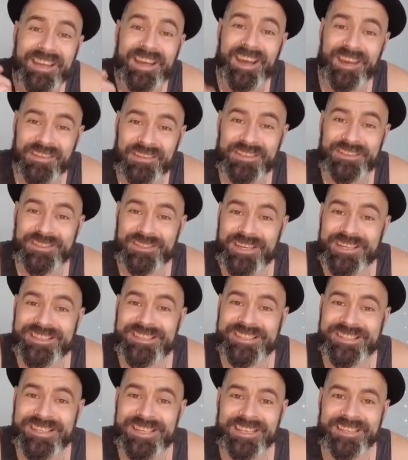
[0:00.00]
I think
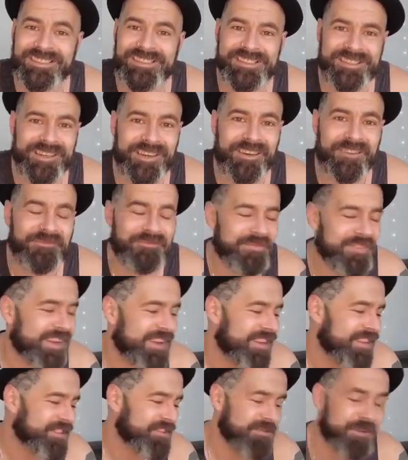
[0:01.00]
gin's the answer.
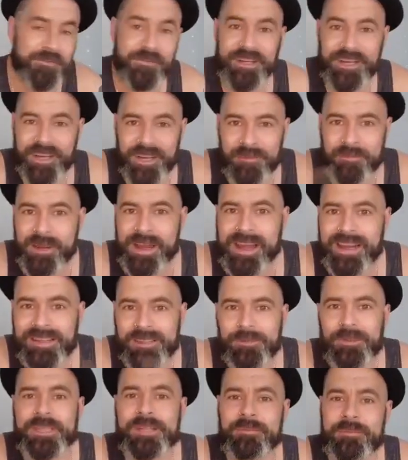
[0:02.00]
So when we go
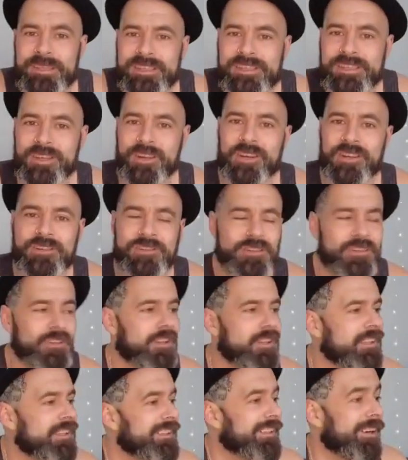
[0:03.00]
back, we can be
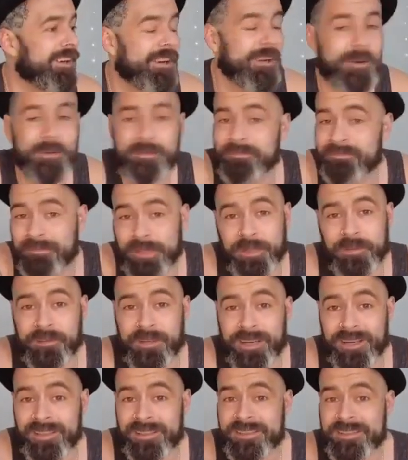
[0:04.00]
social, or who
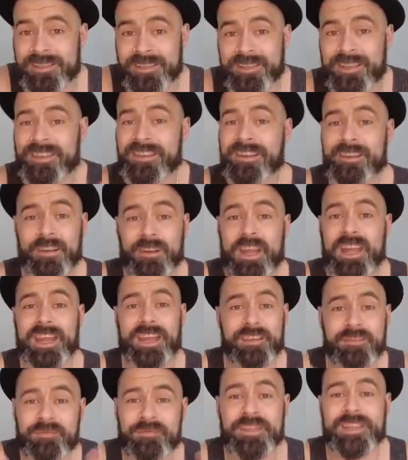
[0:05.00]
knows,
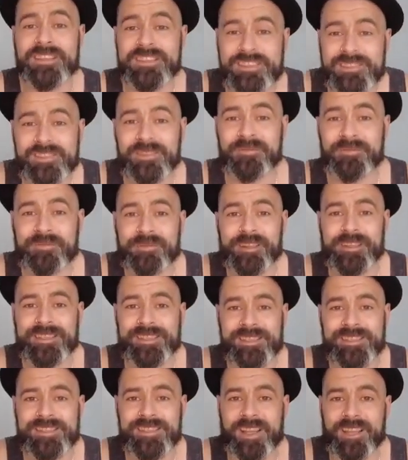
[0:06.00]
if there's something
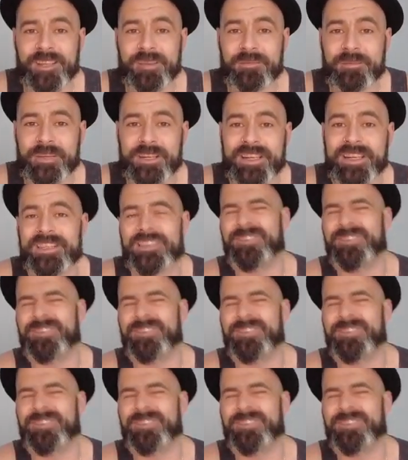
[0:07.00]
to celebrate.